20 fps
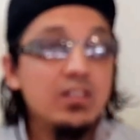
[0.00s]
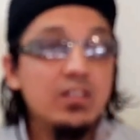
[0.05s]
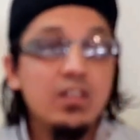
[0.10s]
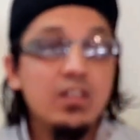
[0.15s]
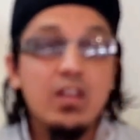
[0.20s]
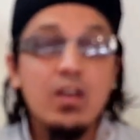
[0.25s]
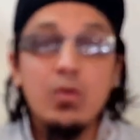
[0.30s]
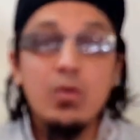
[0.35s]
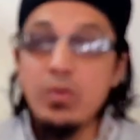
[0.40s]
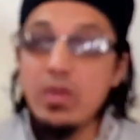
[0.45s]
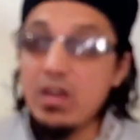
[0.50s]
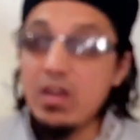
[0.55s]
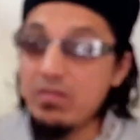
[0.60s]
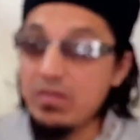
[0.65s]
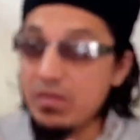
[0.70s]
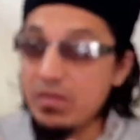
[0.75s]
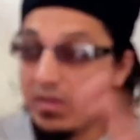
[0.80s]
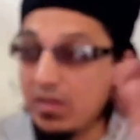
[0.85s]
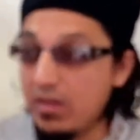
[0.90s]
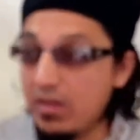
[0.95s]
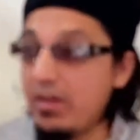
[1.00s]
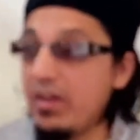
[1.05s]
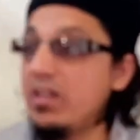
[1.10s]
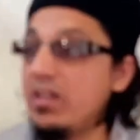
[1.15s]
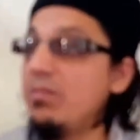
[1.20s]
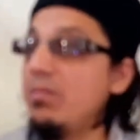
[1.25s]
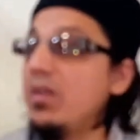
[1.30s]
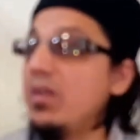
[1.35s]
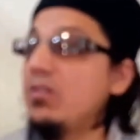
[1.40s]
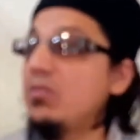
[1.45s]
That now we have a
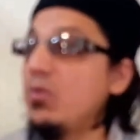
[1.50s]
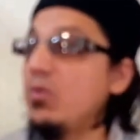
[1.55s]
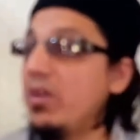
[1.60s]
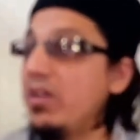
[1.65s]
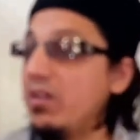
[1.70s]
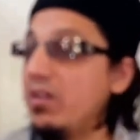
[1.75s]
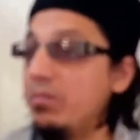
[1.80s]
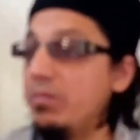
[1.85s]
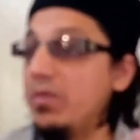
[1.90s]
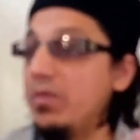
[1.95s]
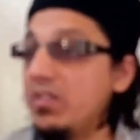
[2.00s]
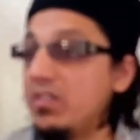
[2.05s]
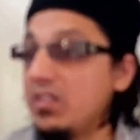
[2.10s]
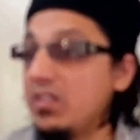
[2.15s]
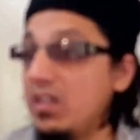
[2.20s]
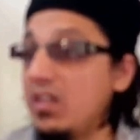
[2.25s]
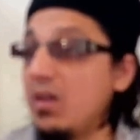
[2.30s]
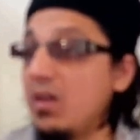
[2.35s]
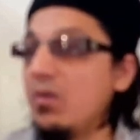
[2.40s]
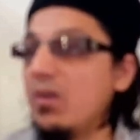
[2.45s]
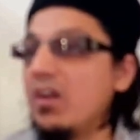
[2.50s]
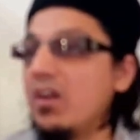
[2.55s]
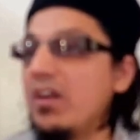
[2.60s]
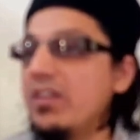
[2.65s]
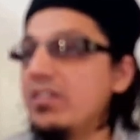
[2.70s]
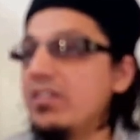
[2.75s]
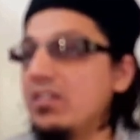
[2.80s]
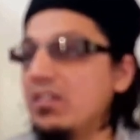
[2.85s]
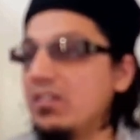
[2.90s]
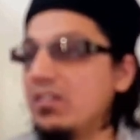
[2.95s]
ready-made toilet built in our
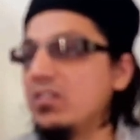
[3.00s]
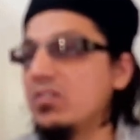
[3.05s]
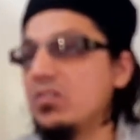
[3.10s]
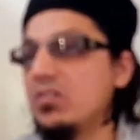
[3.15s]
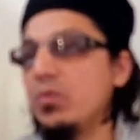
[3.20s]
garden.